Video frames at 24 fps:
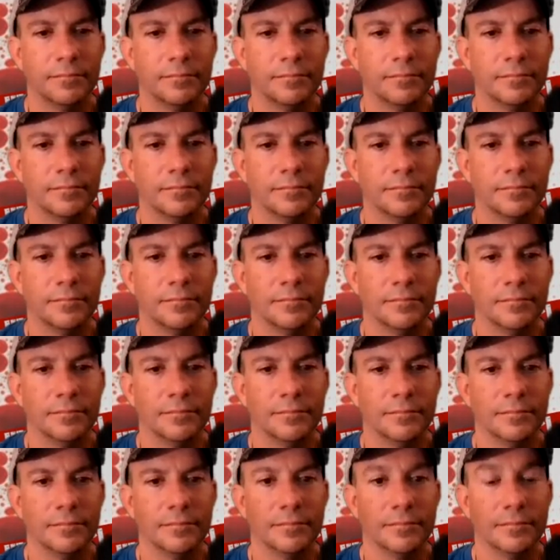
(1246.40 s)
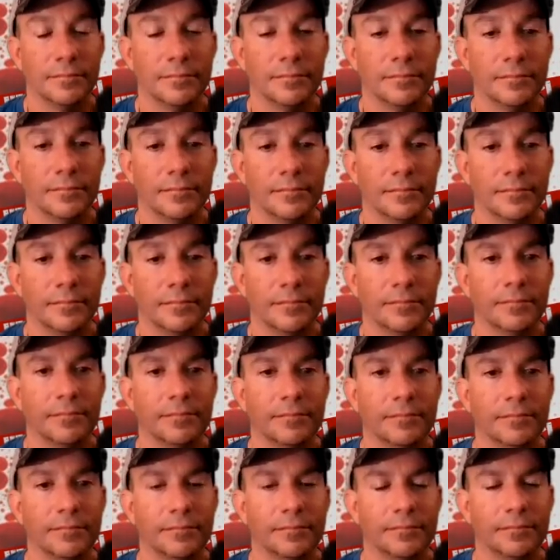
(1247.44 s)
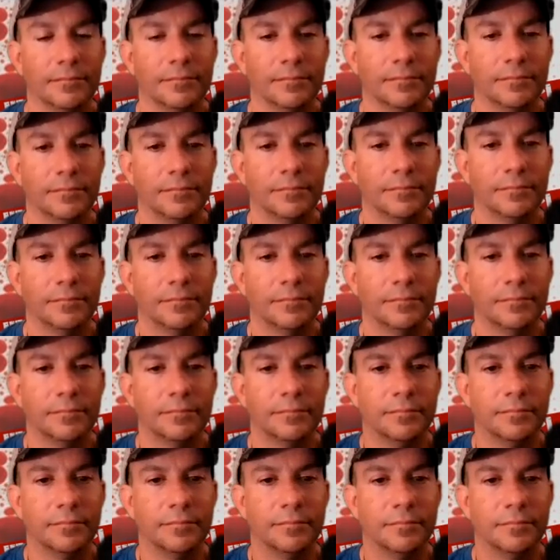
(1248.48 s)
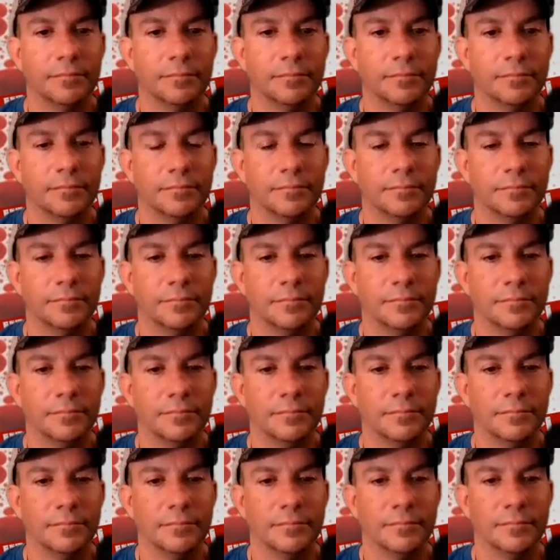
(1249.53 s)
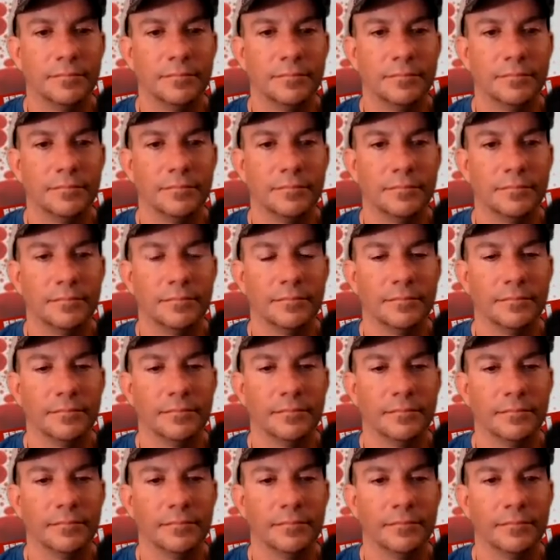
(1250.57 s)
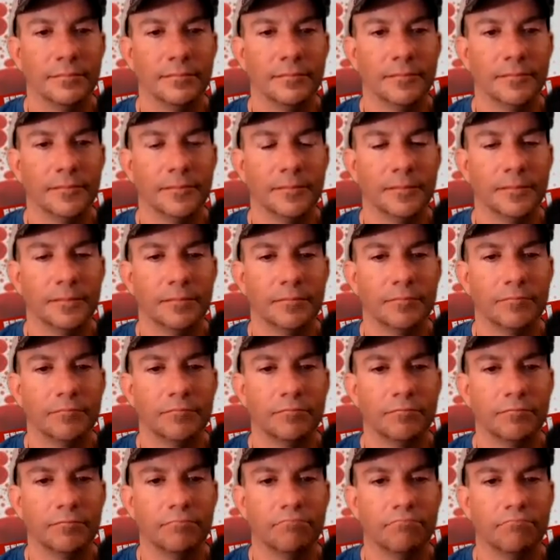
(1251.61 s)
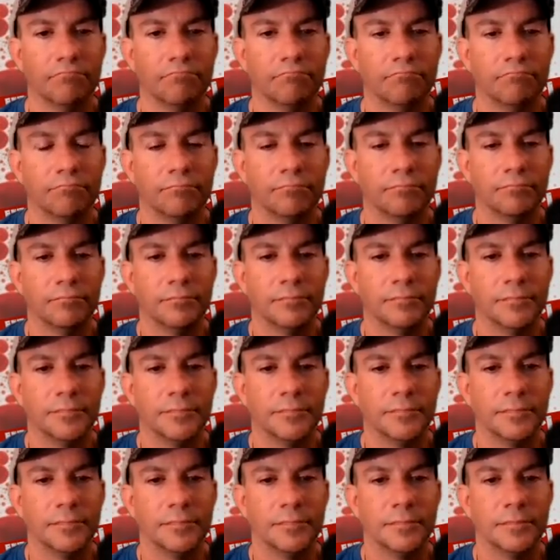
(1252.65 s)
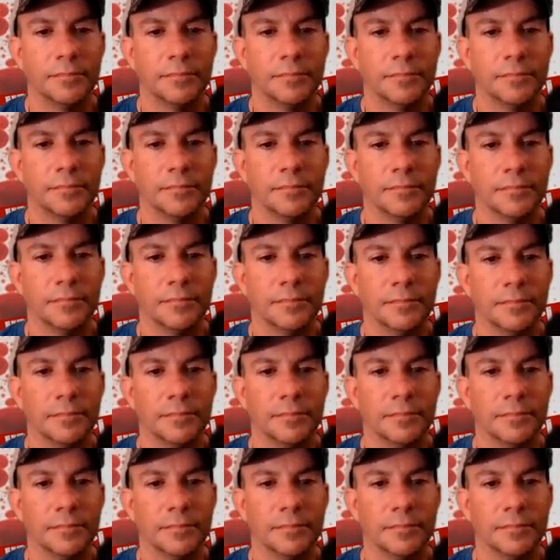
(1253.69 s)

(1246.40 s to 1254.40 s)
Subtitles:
(silent)